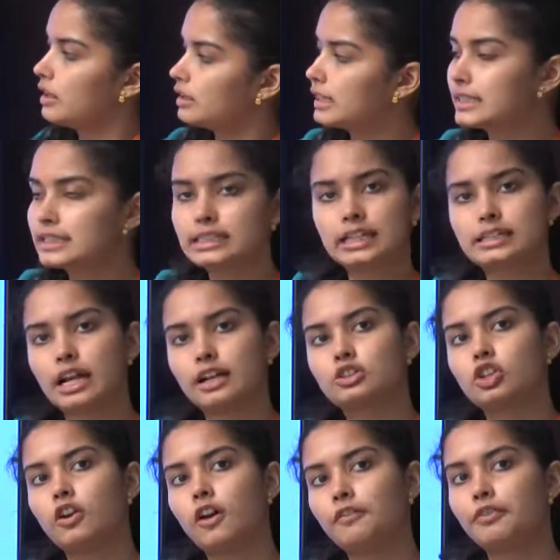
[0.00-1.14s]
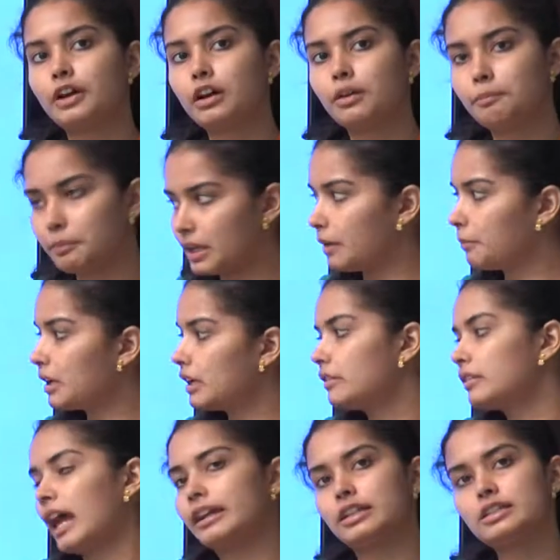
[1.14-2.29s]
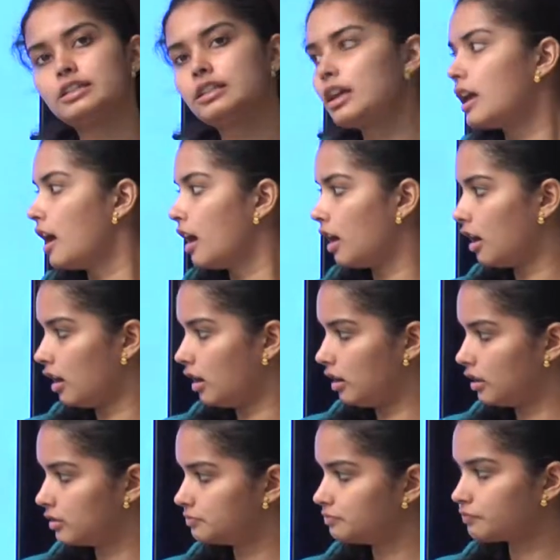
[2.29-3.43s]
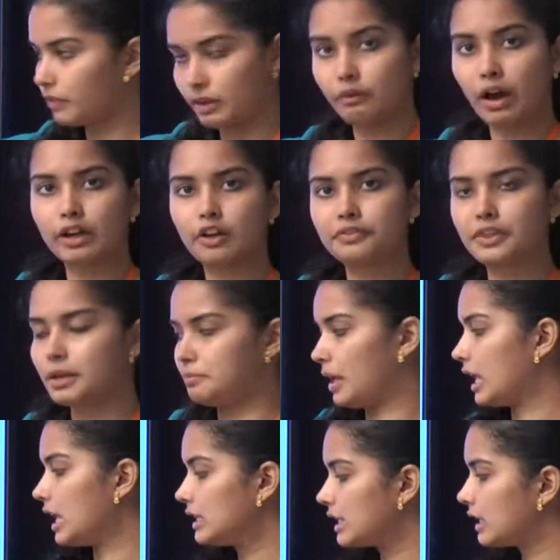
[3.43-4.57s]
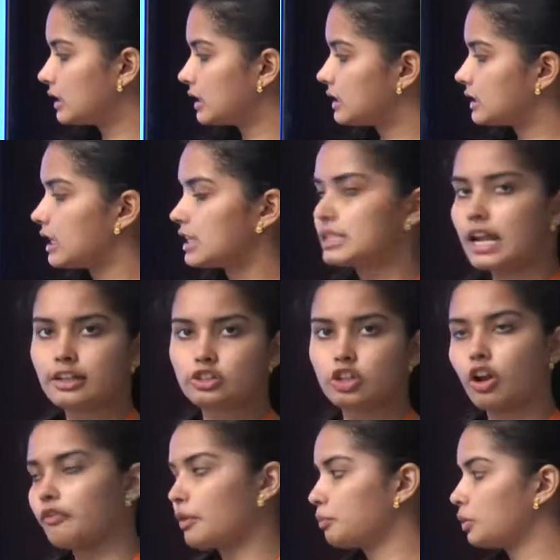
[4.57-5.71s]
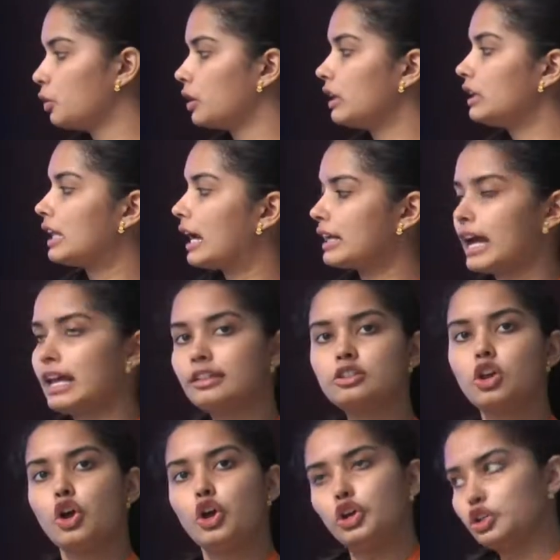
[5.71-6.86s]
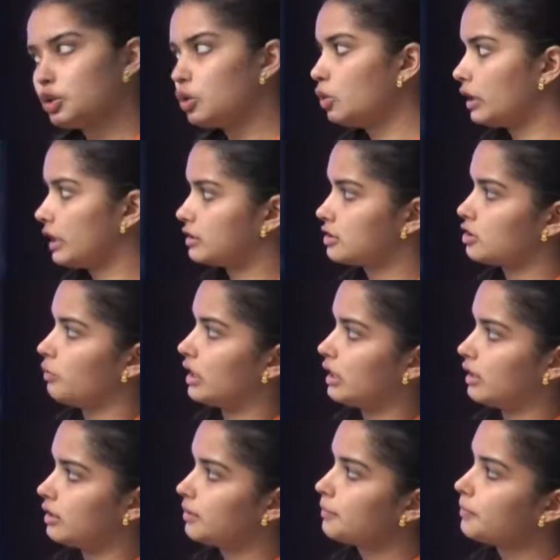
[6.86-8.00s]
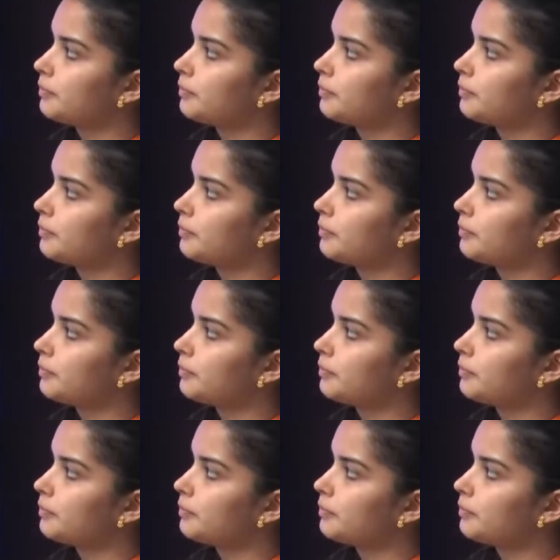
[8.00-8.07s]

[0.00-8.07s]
This is the structure of a pyrimidine, that is one of the base, and this is the structure of a purine that has 2 rings with it.